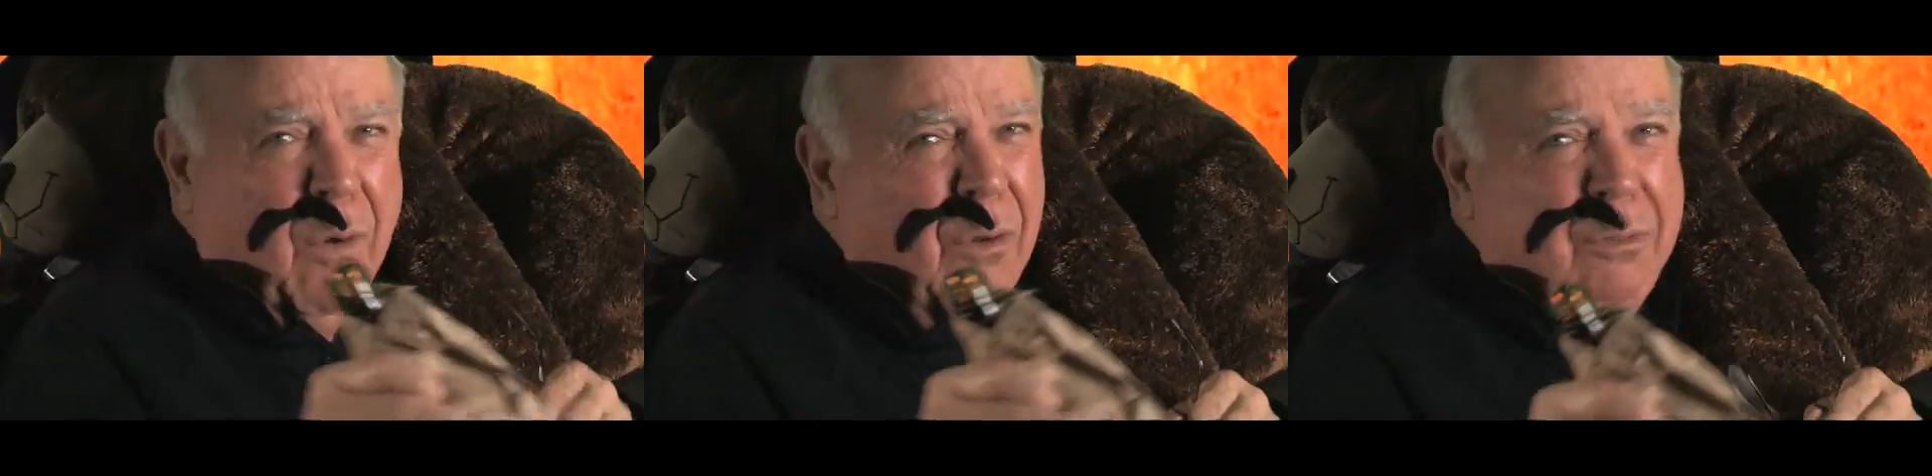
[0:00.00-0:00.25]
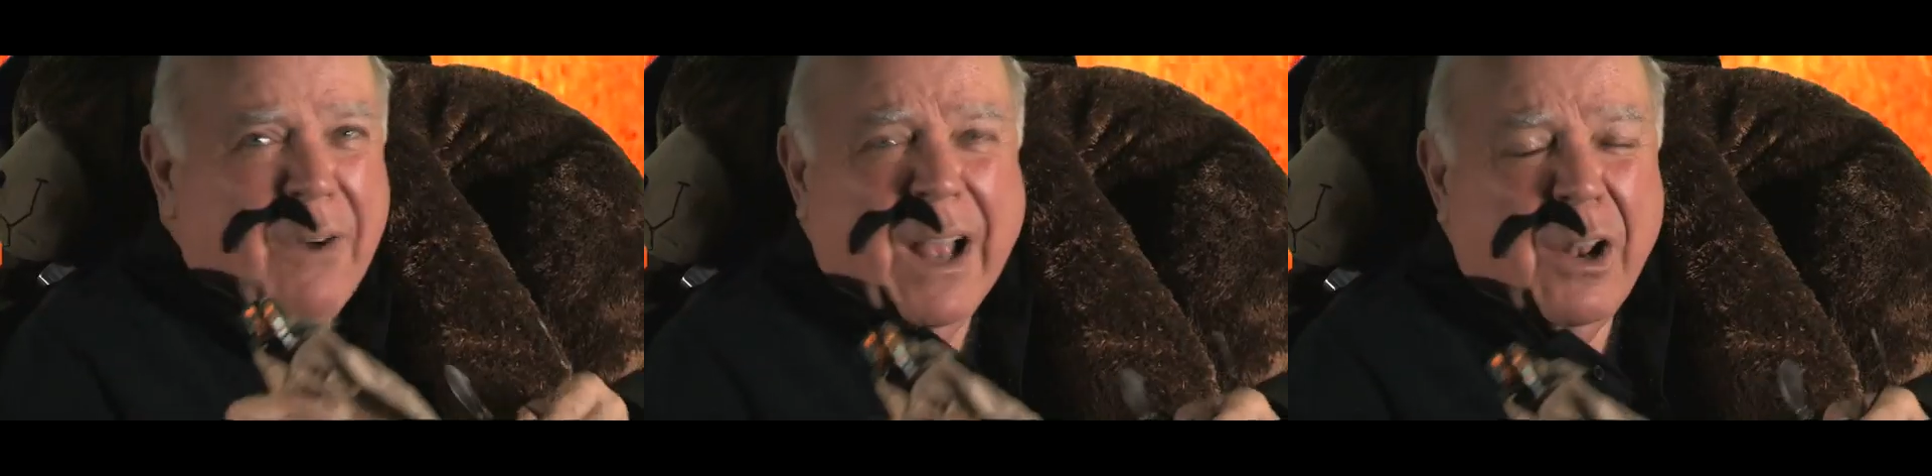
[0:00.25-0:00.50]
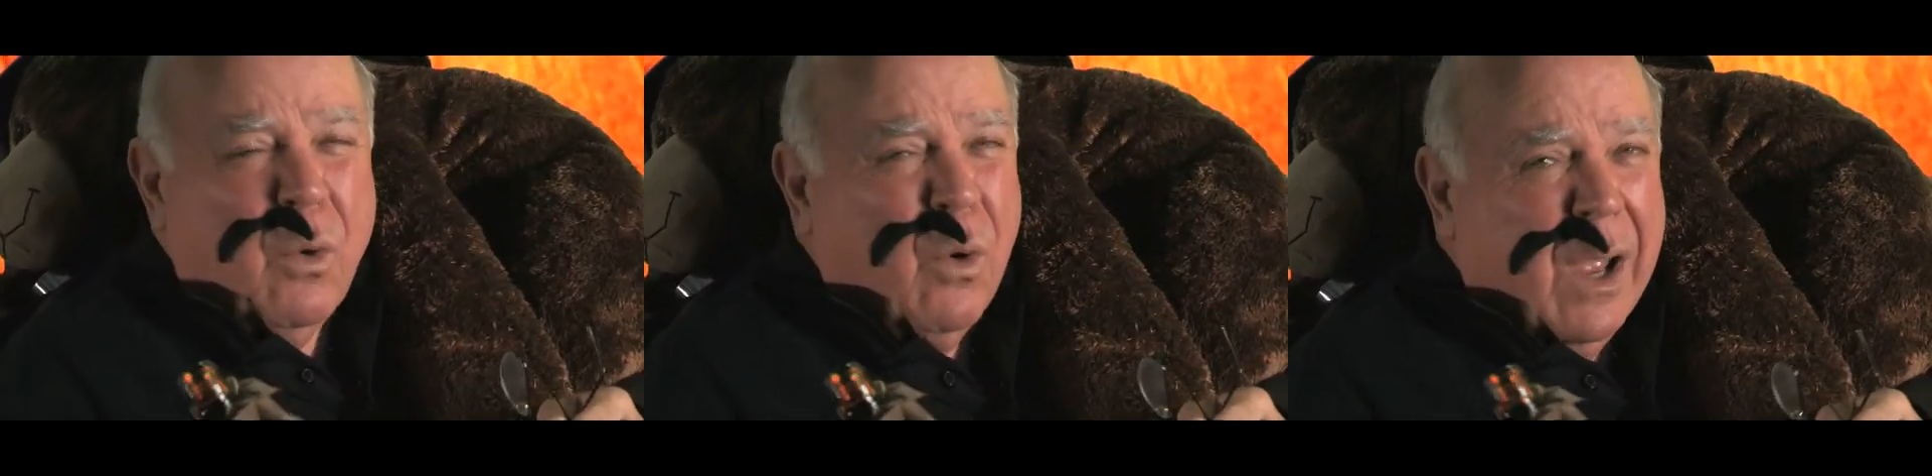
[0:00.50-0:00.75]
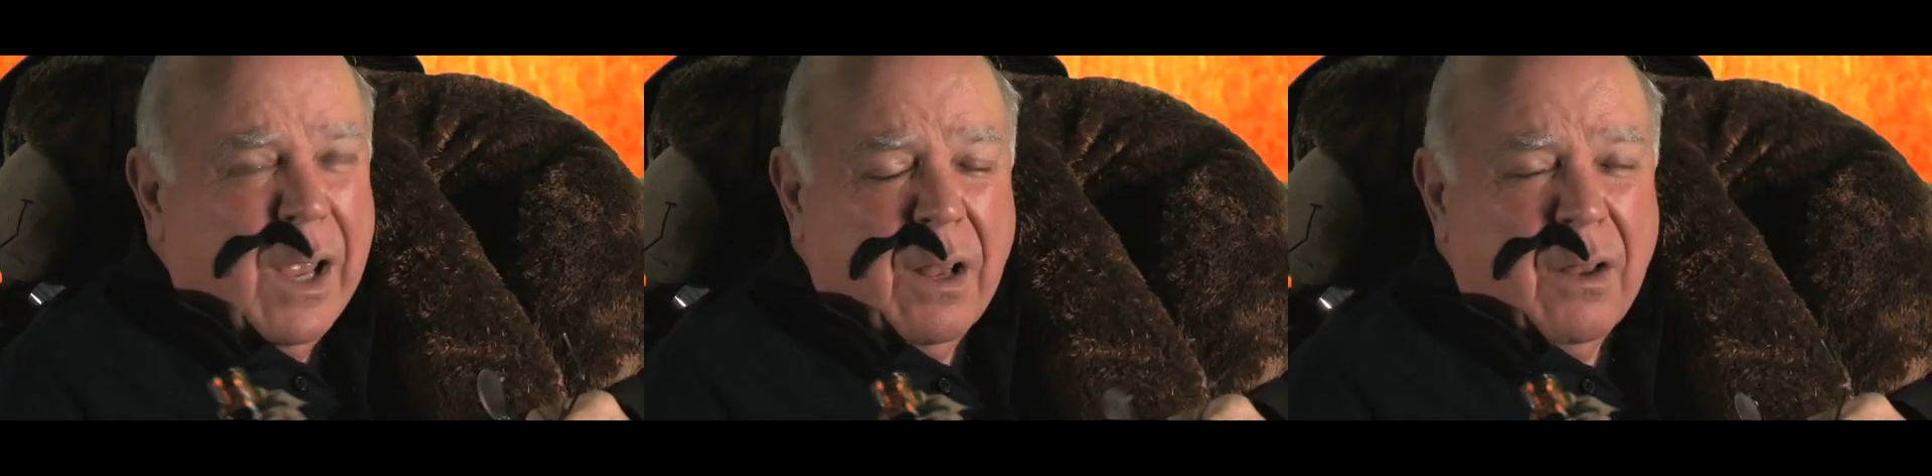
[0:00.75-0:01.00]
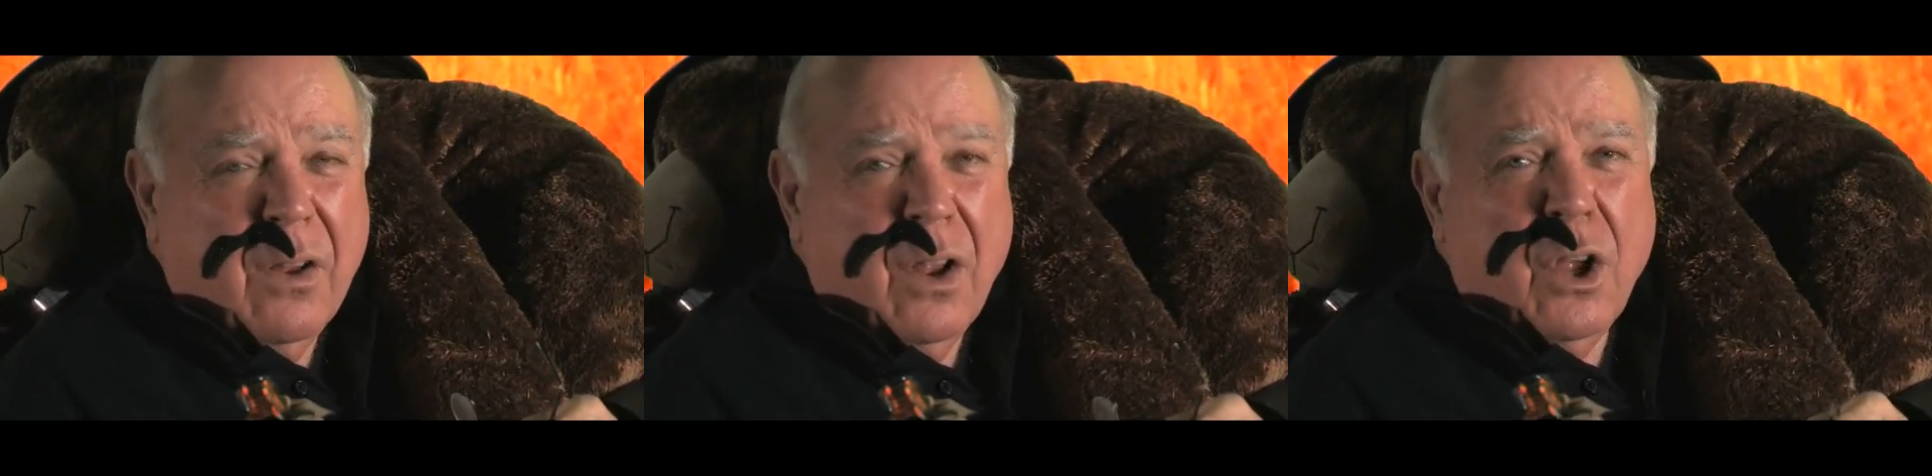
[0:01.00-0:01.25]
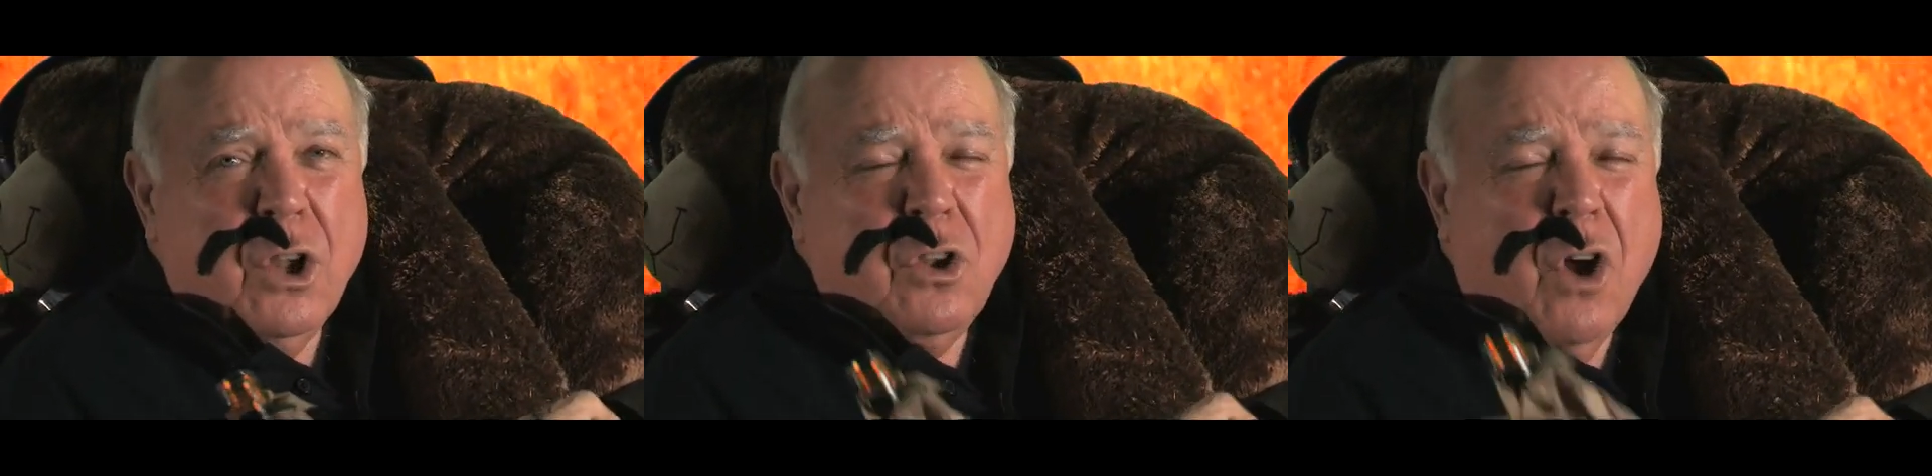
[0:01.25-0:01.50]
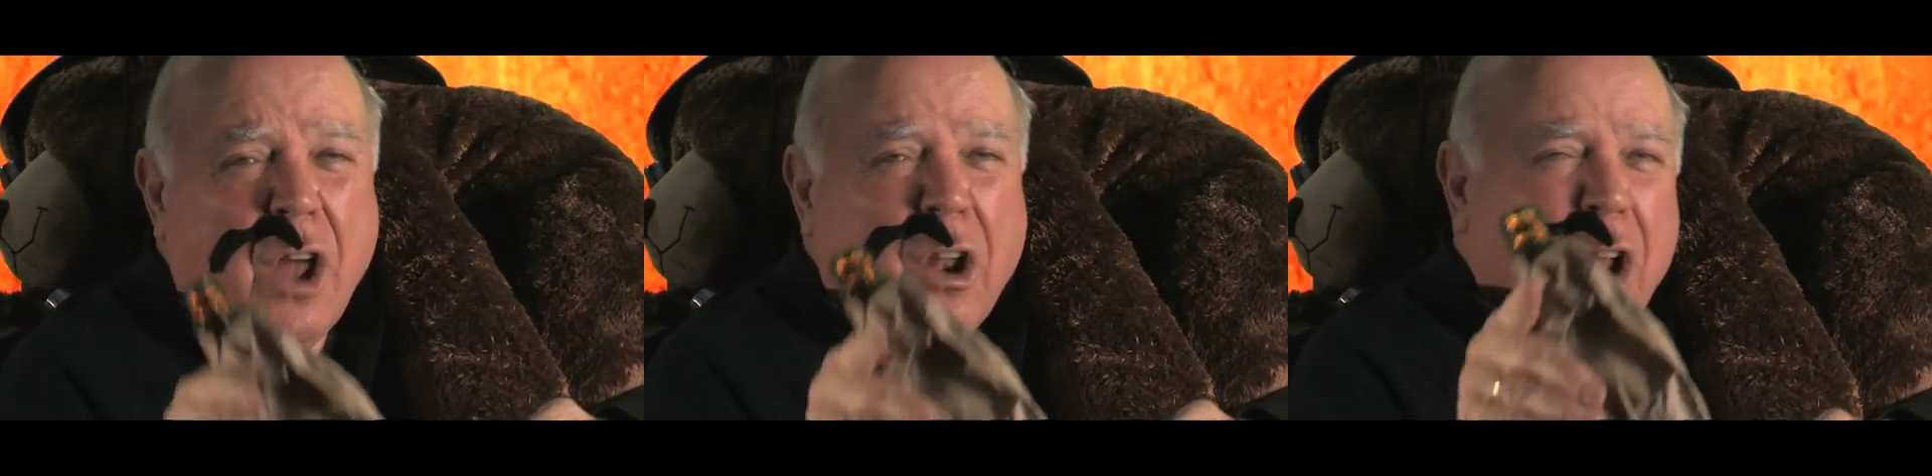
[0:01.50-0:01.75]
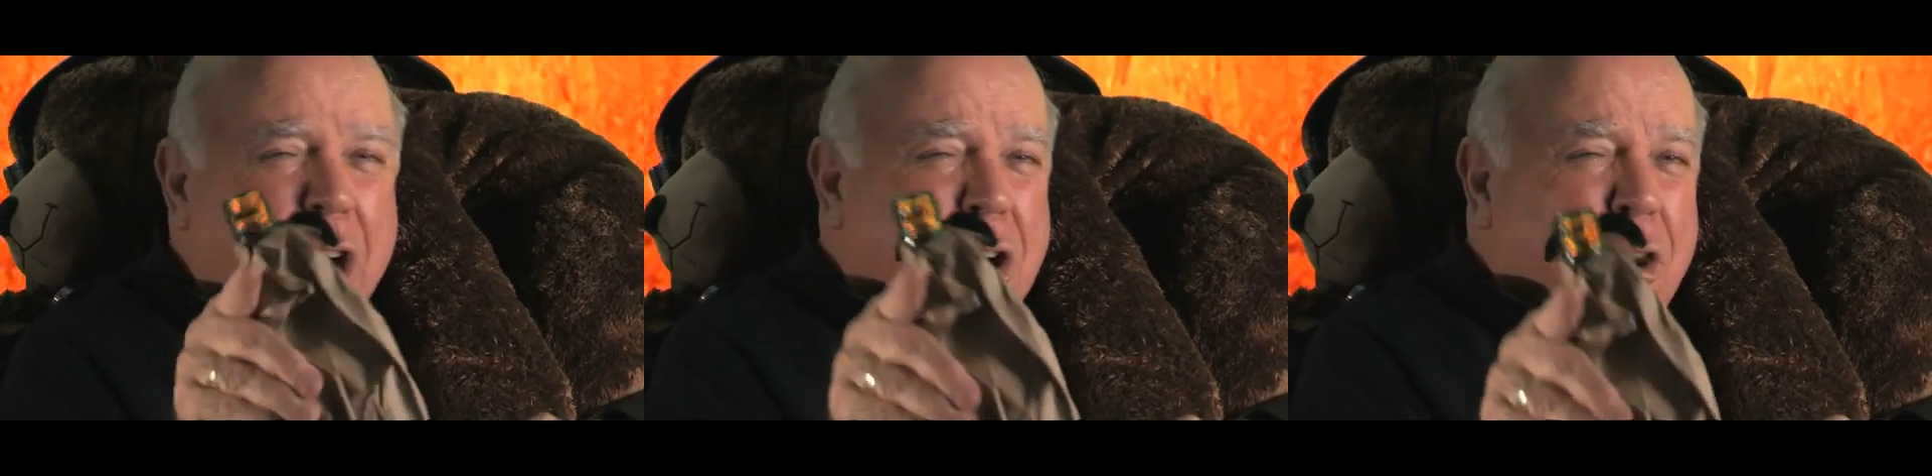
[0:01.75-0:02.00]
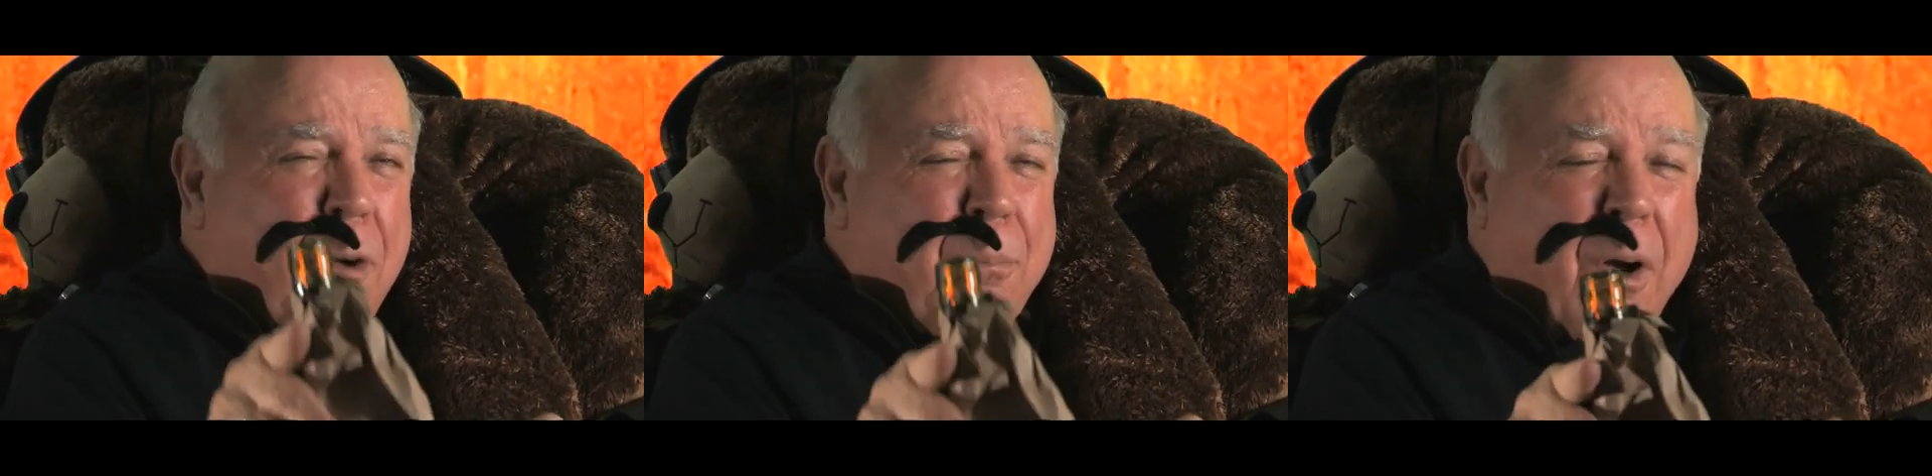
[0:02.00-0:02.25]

will find a way not only to